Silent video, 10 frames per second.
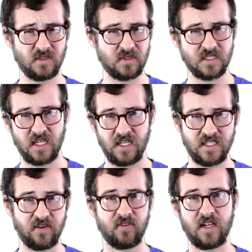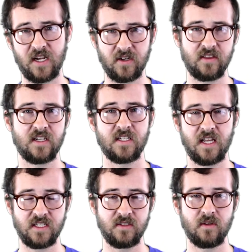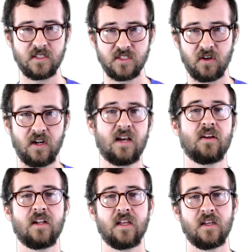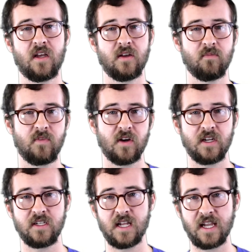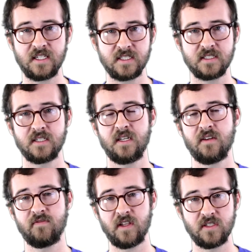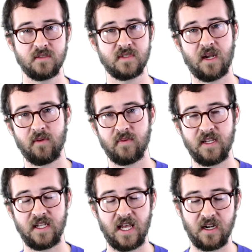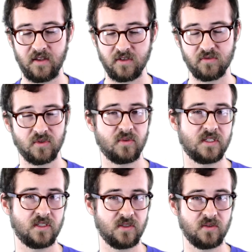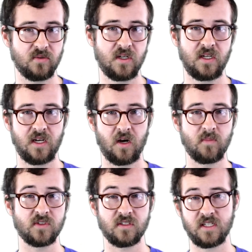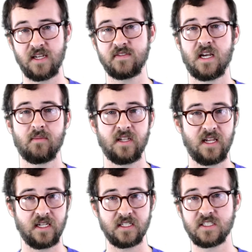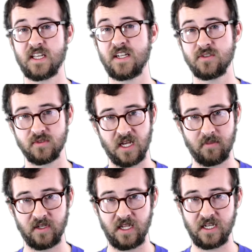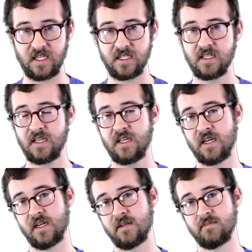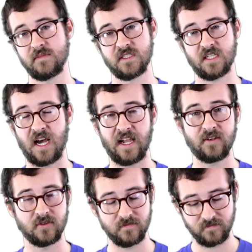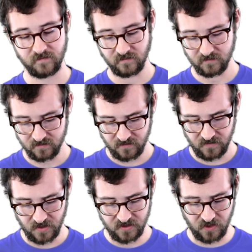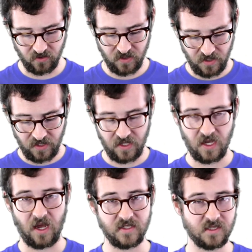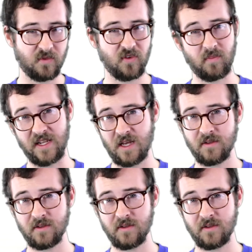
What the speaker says: So this was definitely an area that it had started out in a very nice fellowship time with my dad and then grew into almost a life-dominating, schedule-dominating, just idol. So some of